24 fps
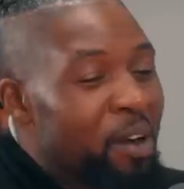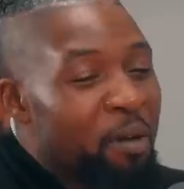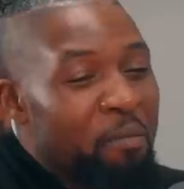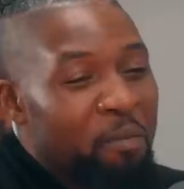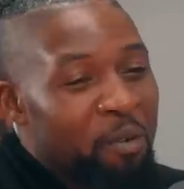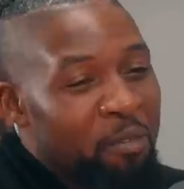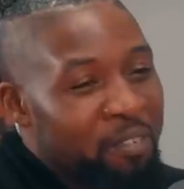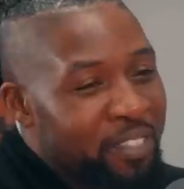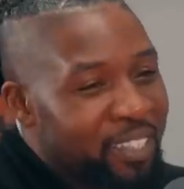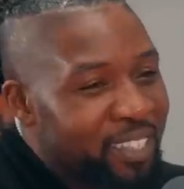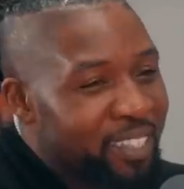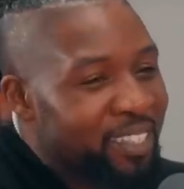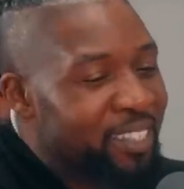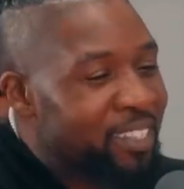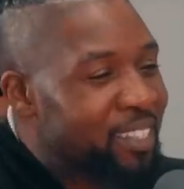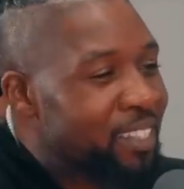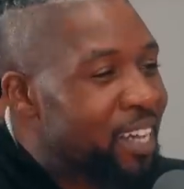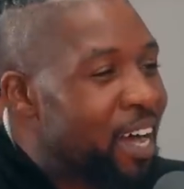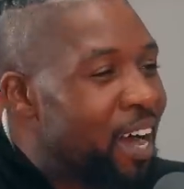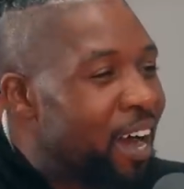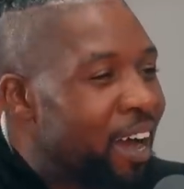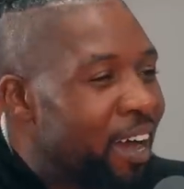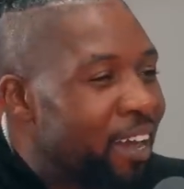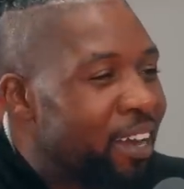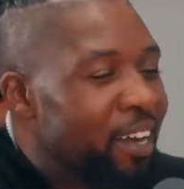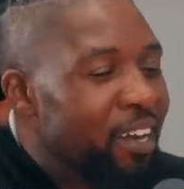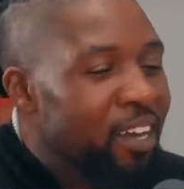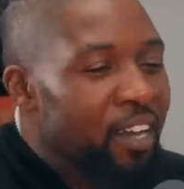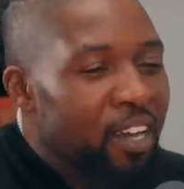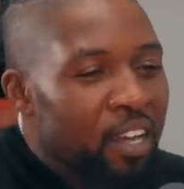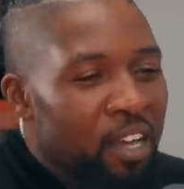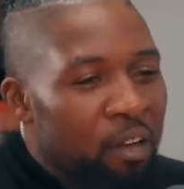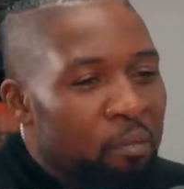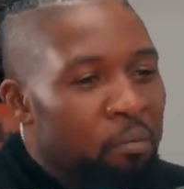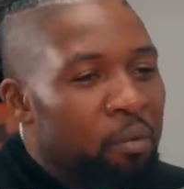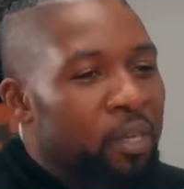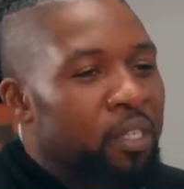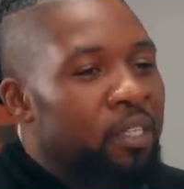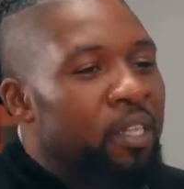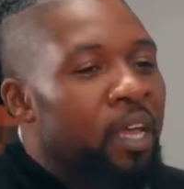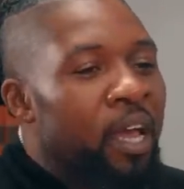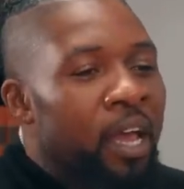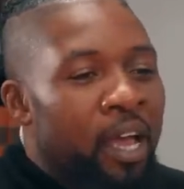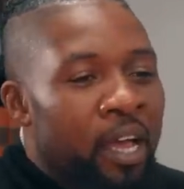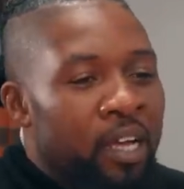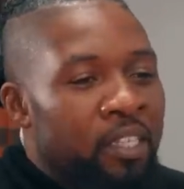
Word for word: You gonna move it to the side, but that